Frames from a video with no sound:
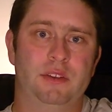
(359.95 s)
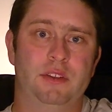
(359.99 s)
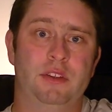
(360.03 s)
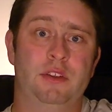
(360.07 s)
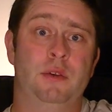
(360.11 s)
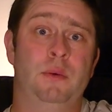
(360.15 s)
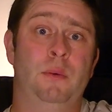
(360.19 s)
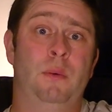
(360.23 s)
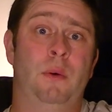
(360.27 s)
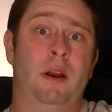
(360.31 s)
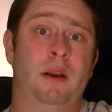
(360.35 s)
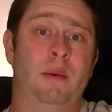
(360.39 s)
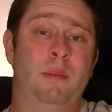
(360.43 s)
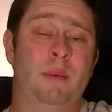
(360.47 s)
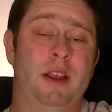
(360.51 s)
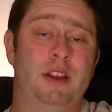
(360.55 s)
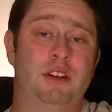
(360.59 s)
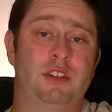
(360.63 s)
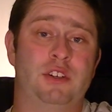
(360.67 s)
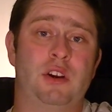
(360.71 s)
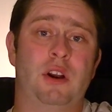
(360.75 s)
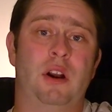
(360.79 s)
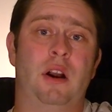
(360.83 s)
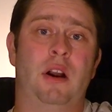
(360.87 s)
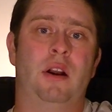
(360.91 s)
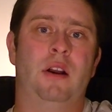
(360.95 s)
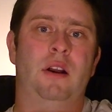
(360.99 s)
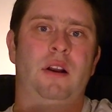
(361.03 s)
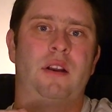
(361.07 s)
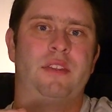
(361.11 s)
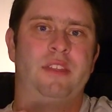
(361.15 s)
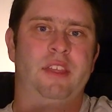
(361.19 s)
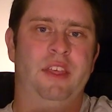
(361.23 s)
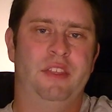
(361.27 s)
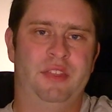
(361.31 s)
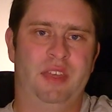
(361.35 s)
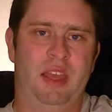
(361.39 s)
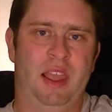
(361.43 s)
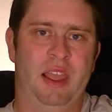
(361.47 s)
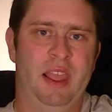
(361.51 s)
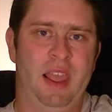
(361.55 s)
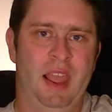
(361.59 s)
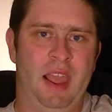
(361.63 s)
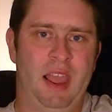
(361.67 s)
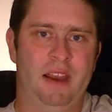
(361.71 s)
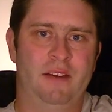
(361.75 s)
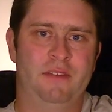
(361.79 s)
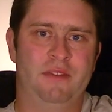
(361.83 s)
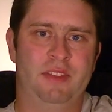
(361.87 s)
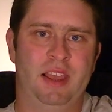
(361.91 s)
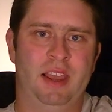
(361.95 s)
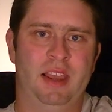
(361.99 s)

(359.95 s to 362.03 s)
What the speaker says: You want to make sure that they have